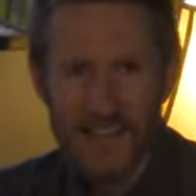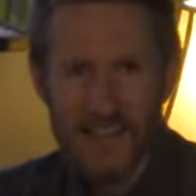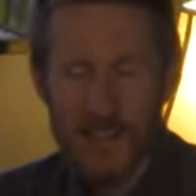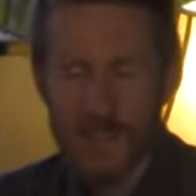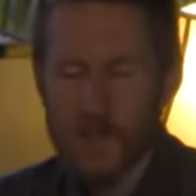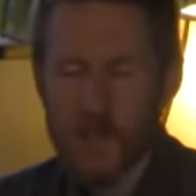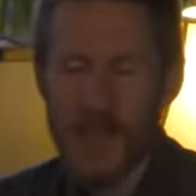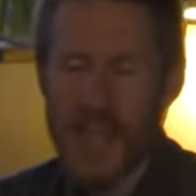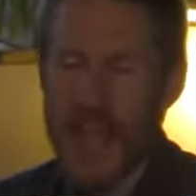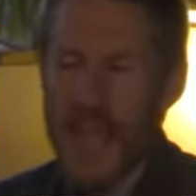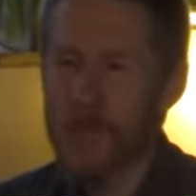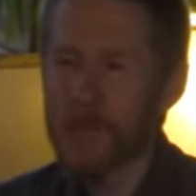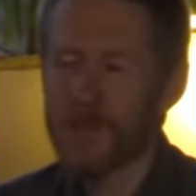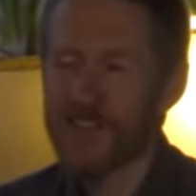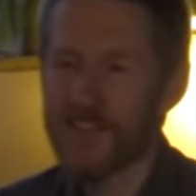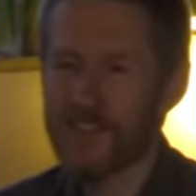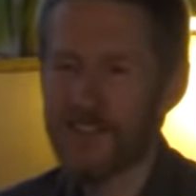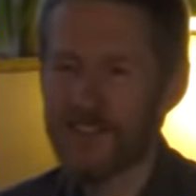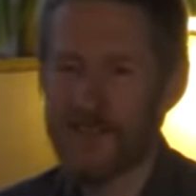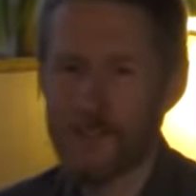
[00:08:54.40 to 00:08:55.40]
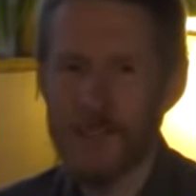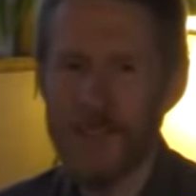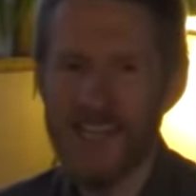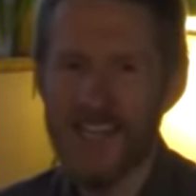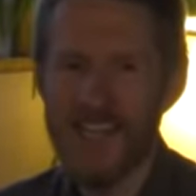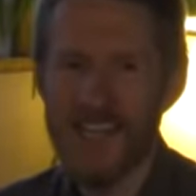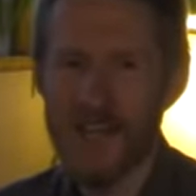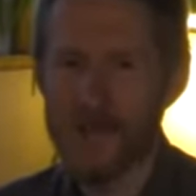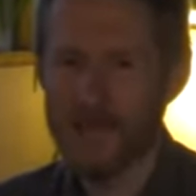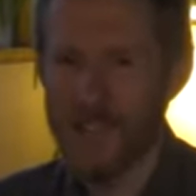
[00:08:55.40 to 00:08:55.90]
See, it's been happening since the
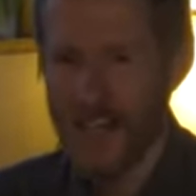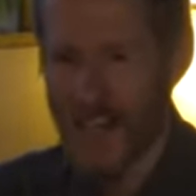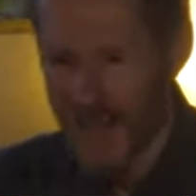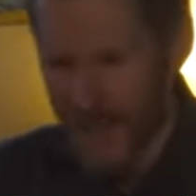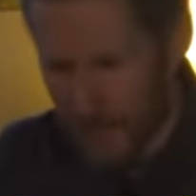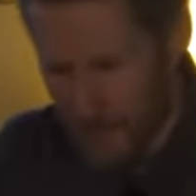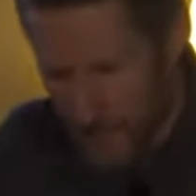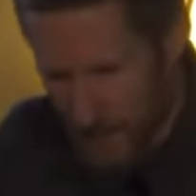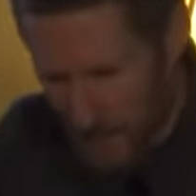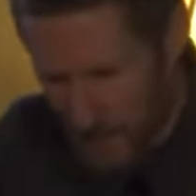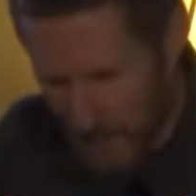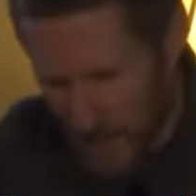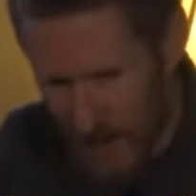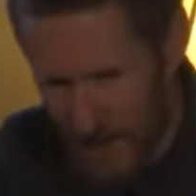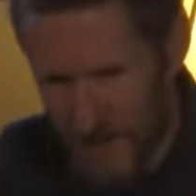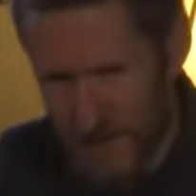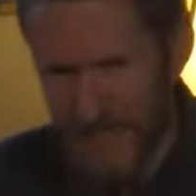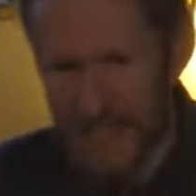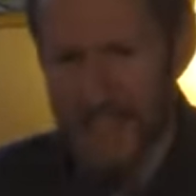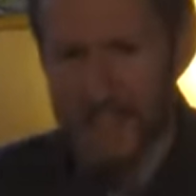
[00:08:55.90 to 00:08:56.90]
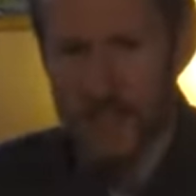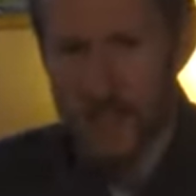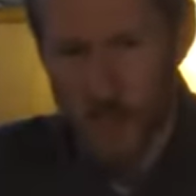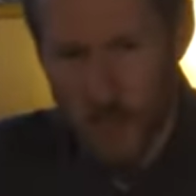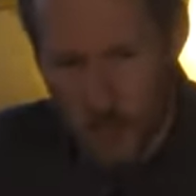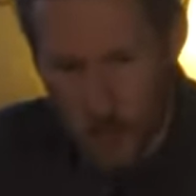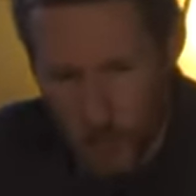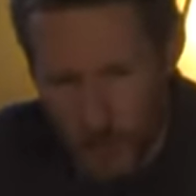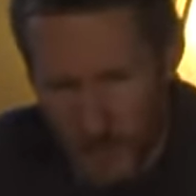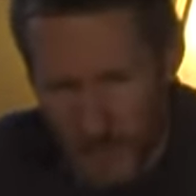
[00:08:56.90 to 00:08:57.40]
beginning of time, people coming
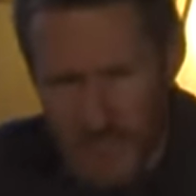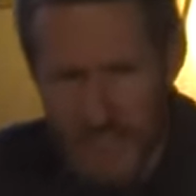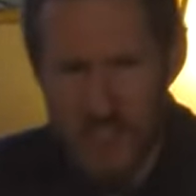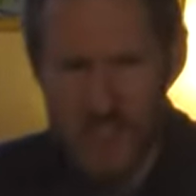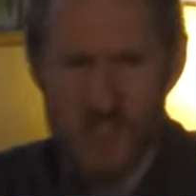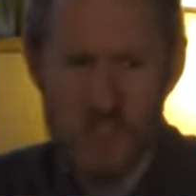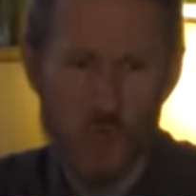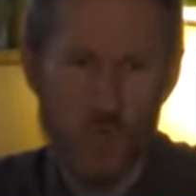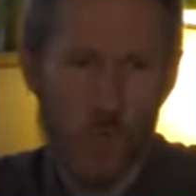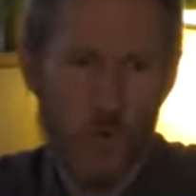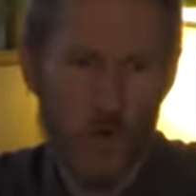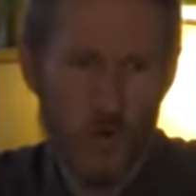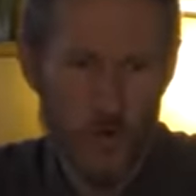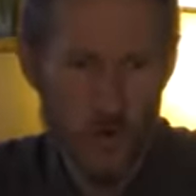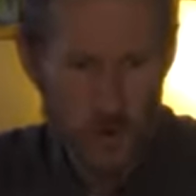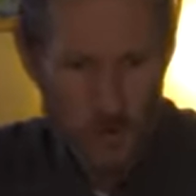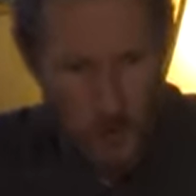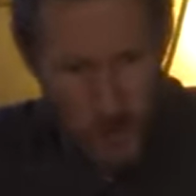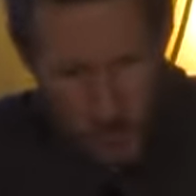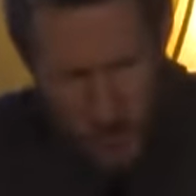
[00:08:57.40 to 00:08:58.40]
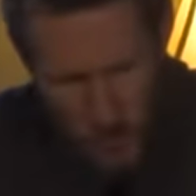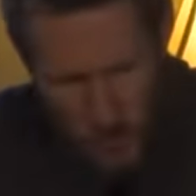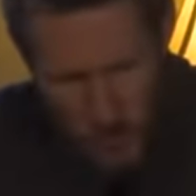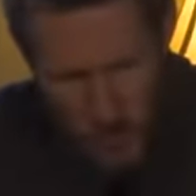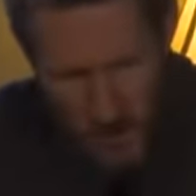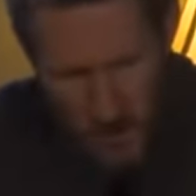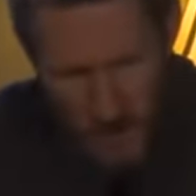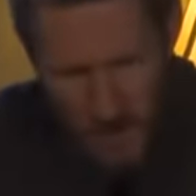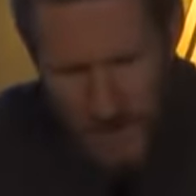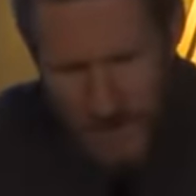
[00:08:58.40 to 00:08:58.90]
into the religious world or to
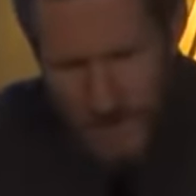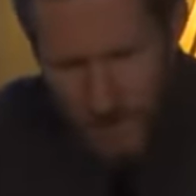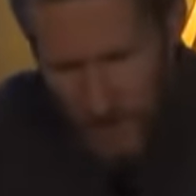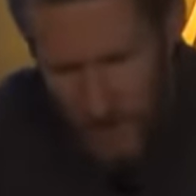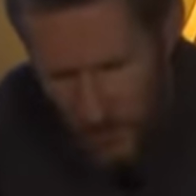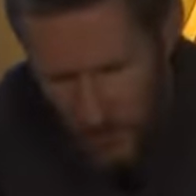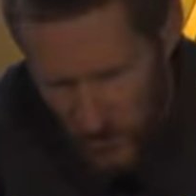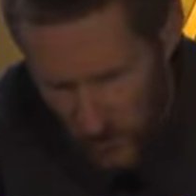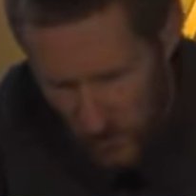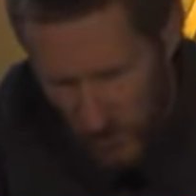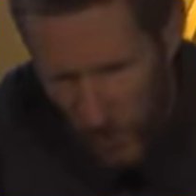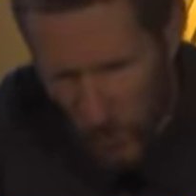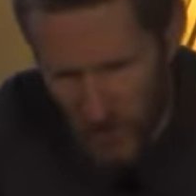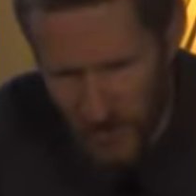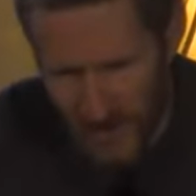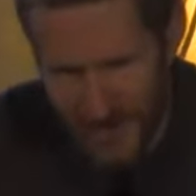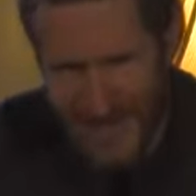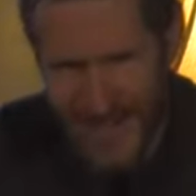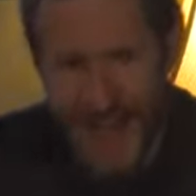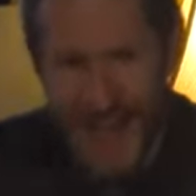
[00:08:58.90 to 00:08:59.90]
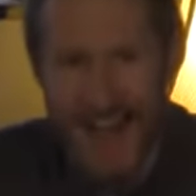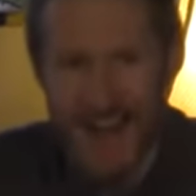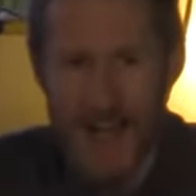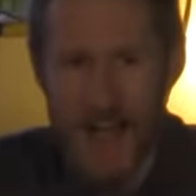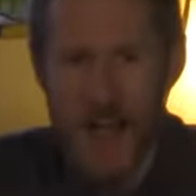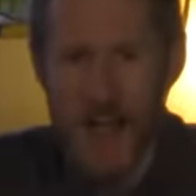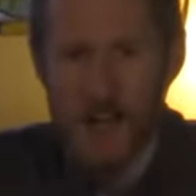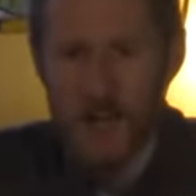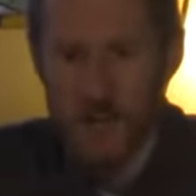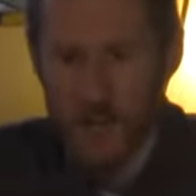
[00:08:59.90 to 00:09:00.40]
the supposed
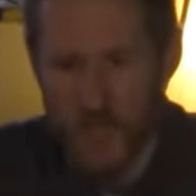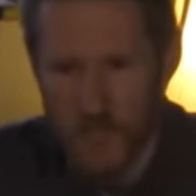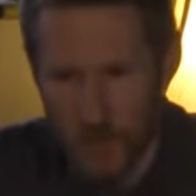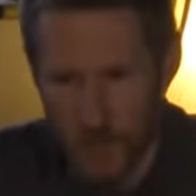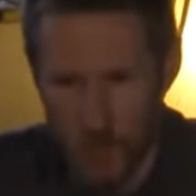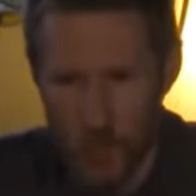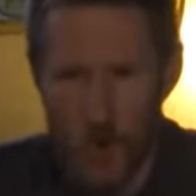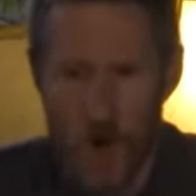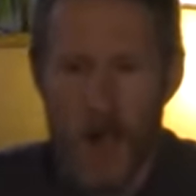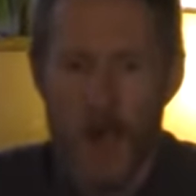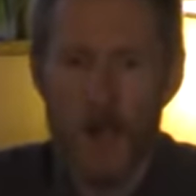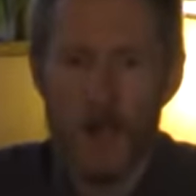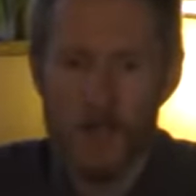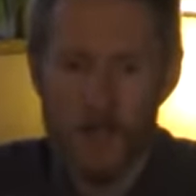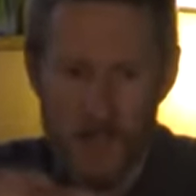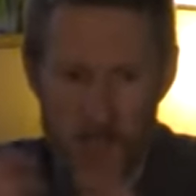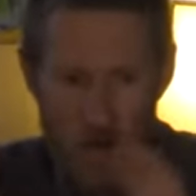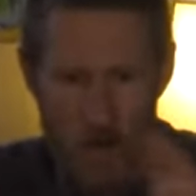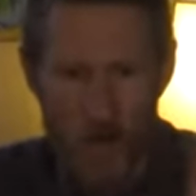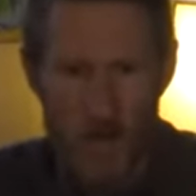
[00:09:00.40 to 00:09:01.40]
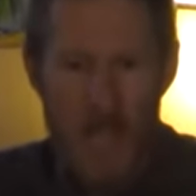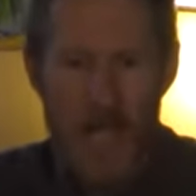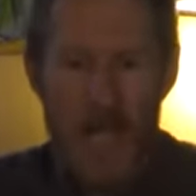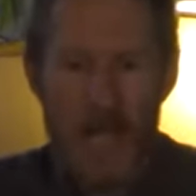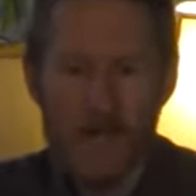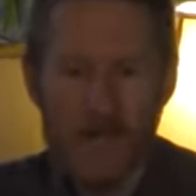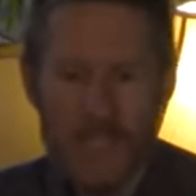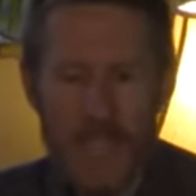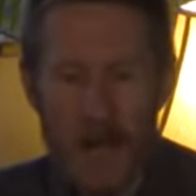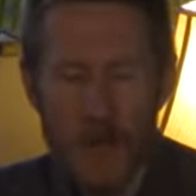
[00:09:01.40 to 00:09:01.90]
God-honoring realm, you know,
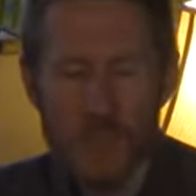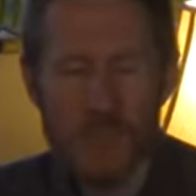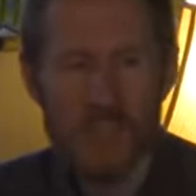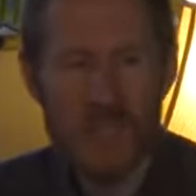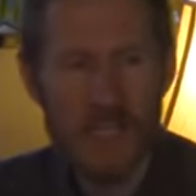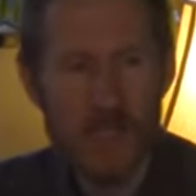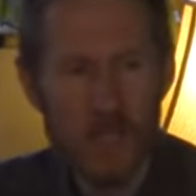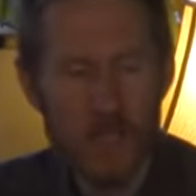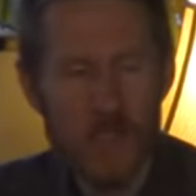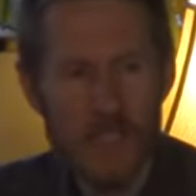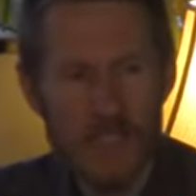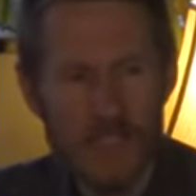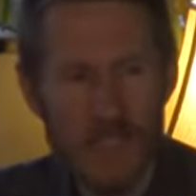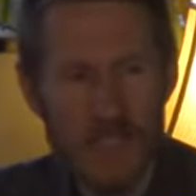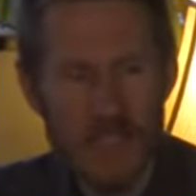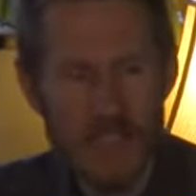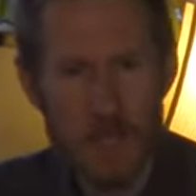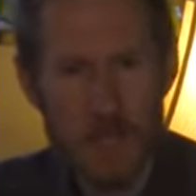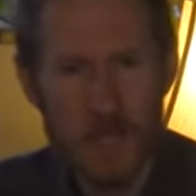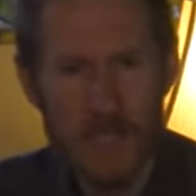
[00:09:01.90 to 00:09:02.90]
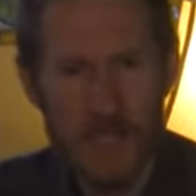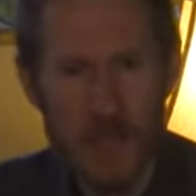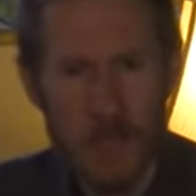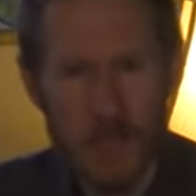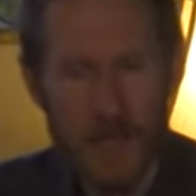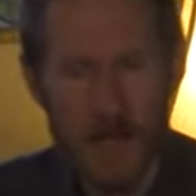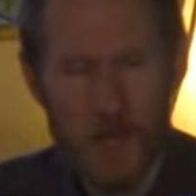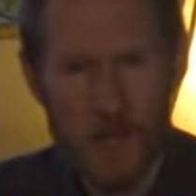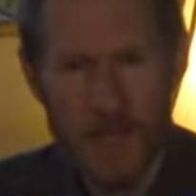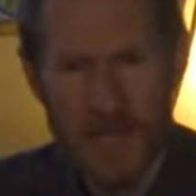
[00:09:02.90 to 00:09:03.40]
on the outside looking like they play the
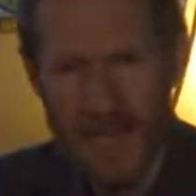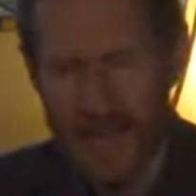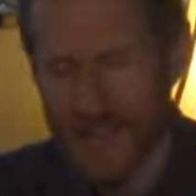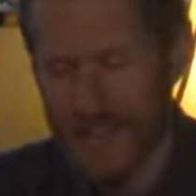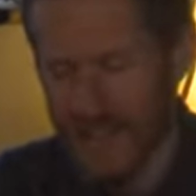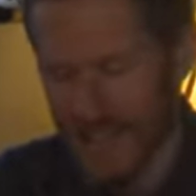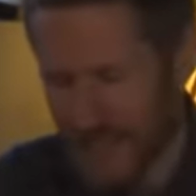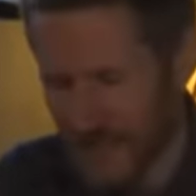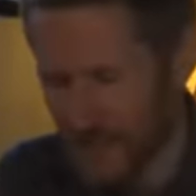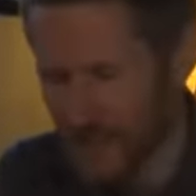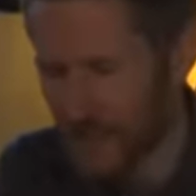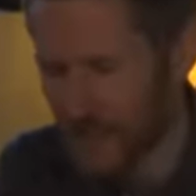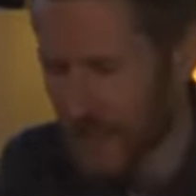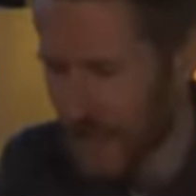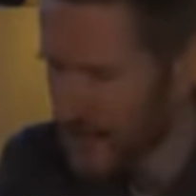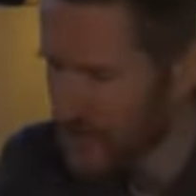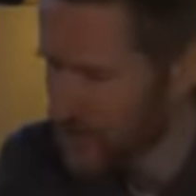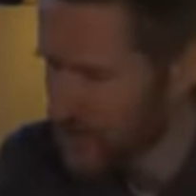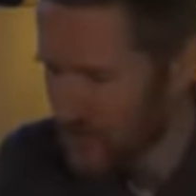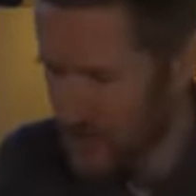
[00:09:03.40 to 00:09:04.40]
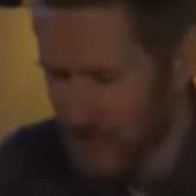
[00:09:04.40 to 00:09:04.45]
part, but on the inside